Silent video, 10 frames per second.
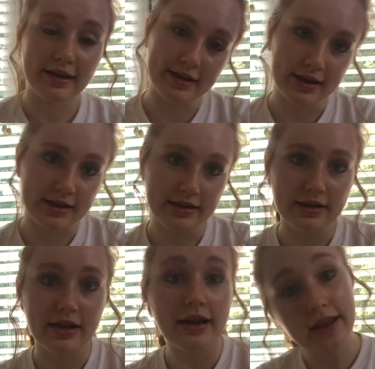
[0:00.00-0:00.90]
and again
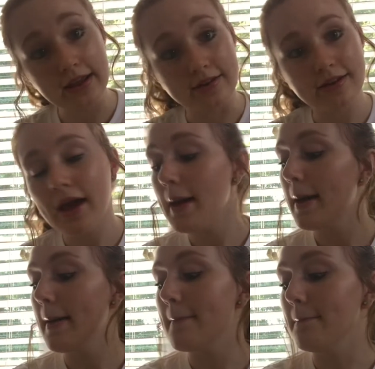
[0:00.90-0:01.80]
and again.
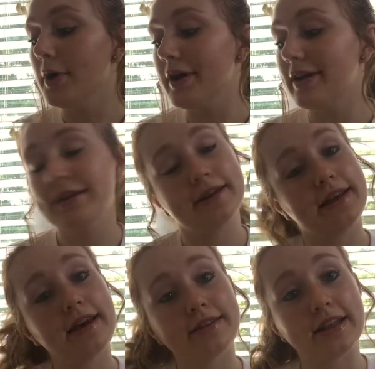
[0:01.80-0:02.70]
But
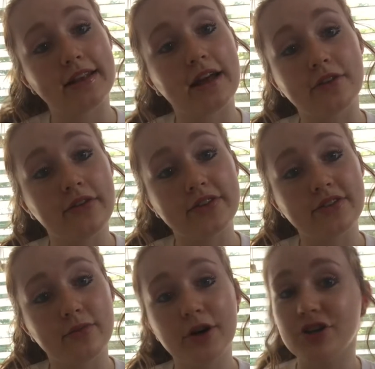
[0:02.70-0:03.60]
yeah, I love it
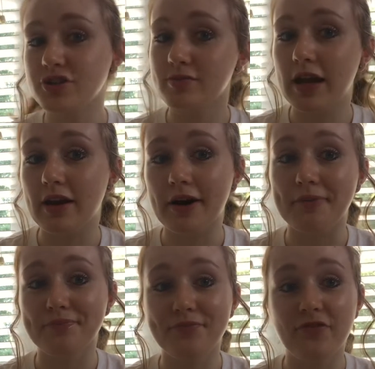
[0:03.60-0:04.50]
so much. And
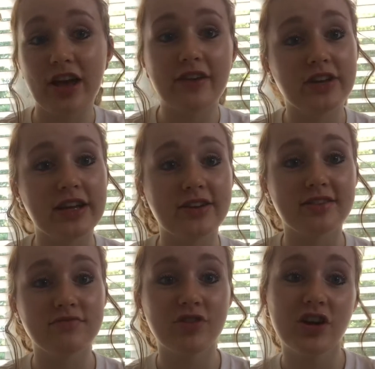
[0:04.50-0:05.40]
if you have any
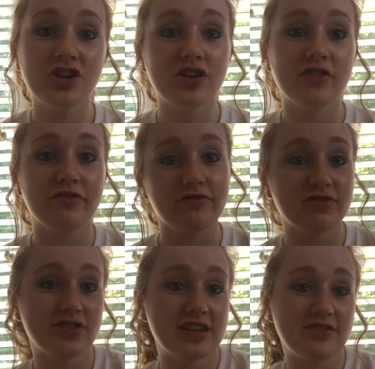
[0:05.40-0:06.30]

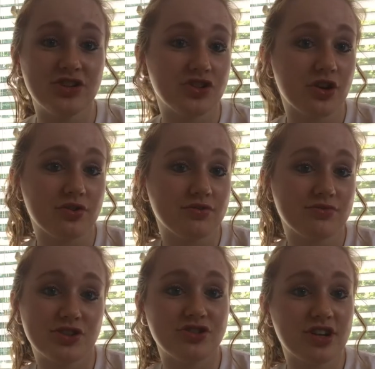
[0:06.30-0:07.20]
TV show
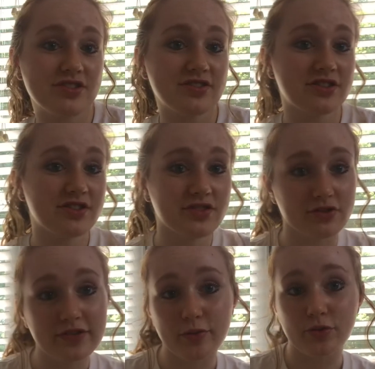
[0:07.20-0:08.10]
suggestions or
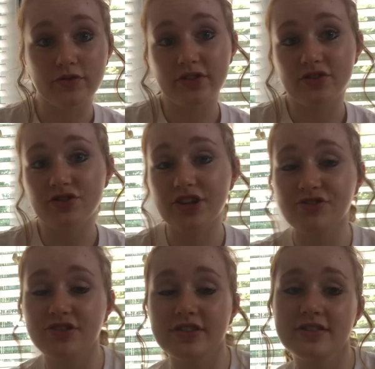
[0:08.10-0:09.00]
even movie
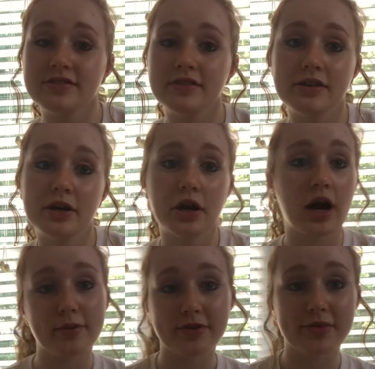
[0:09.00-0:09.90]
suggestions,
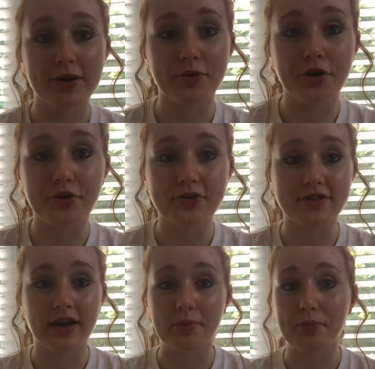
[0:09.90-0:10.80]
comment them down below, because
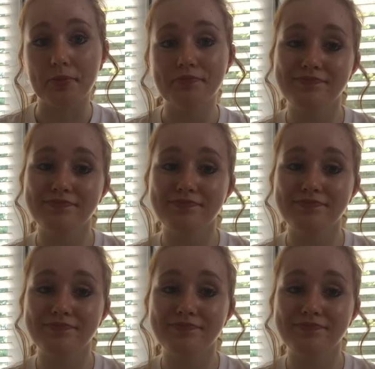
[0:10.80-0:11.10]
I'm,